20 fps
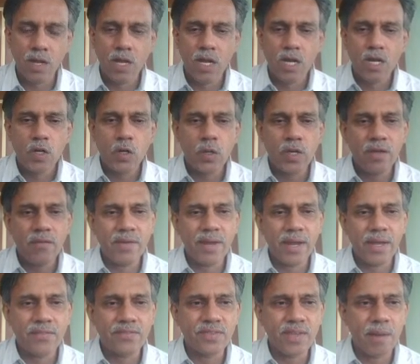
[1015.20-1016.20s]
To give an
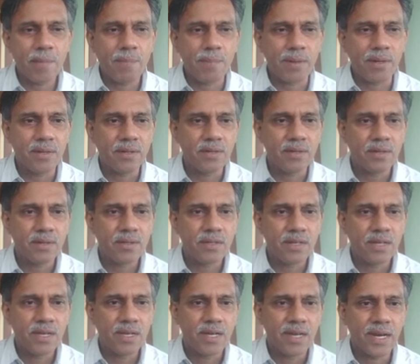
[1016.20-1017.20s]
example,
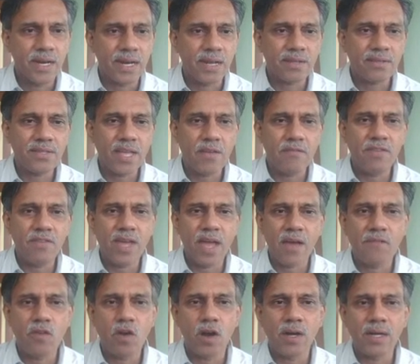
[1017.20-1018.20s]
let us say we
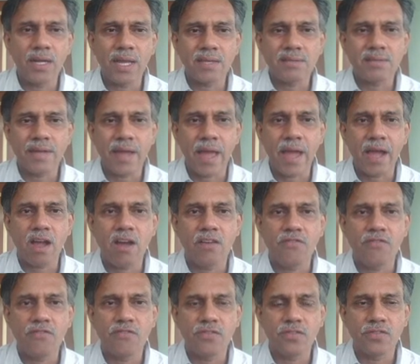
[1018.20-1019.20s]
have got a stack
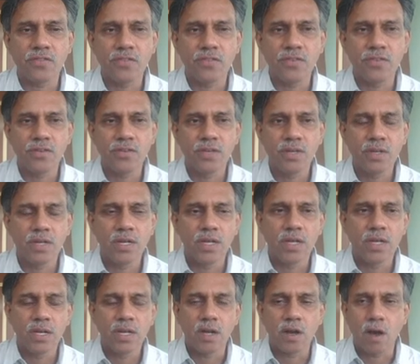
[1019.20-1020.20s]
of
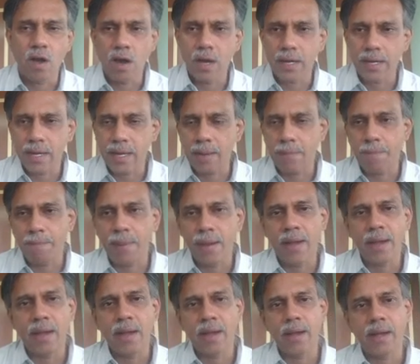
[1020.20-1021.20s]
or a
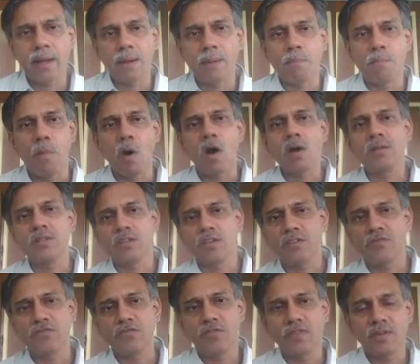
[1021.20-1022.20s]
box
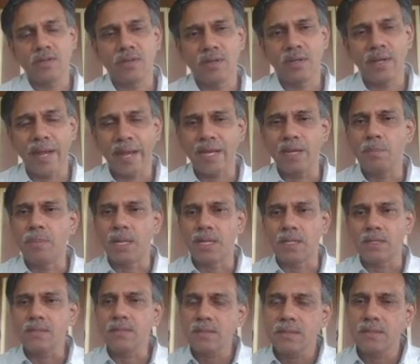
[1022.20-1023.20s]
of light
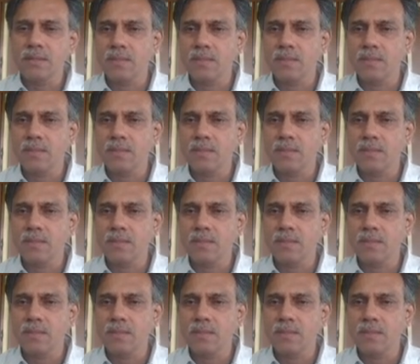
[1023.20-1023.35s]
bulbs,